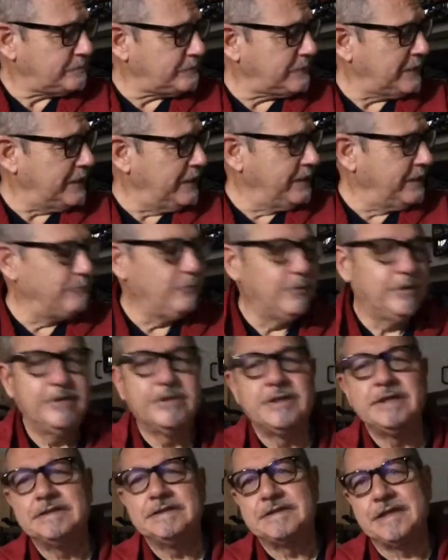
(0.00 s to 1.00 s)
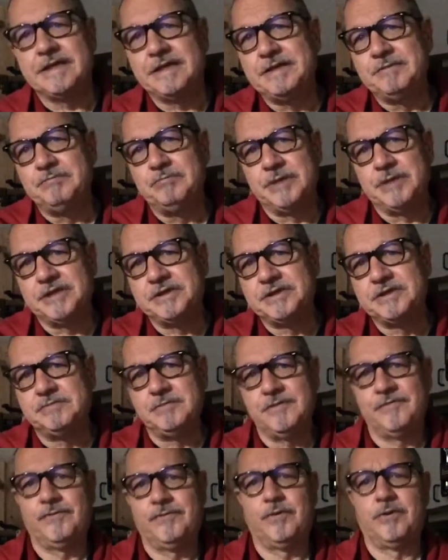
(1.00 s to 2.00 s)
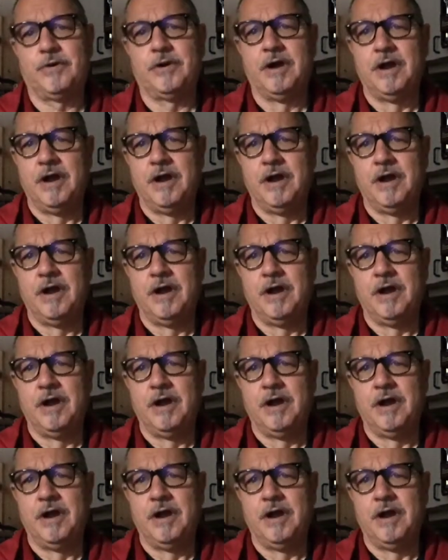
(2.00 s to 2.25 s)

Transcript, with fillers: And one of the things I didn't mention before